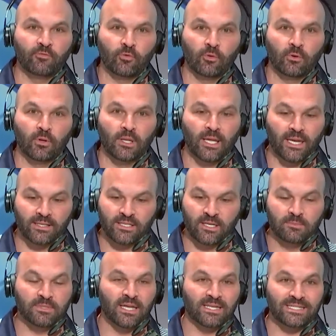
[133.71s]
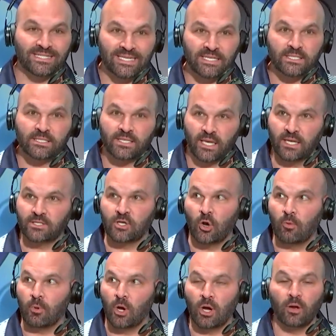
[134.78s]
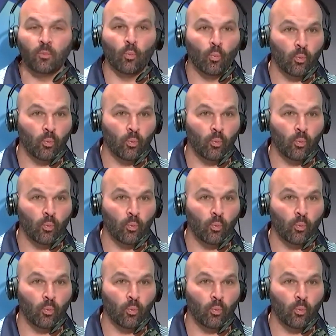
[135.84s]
for a lot of teams that didn't get to Omaha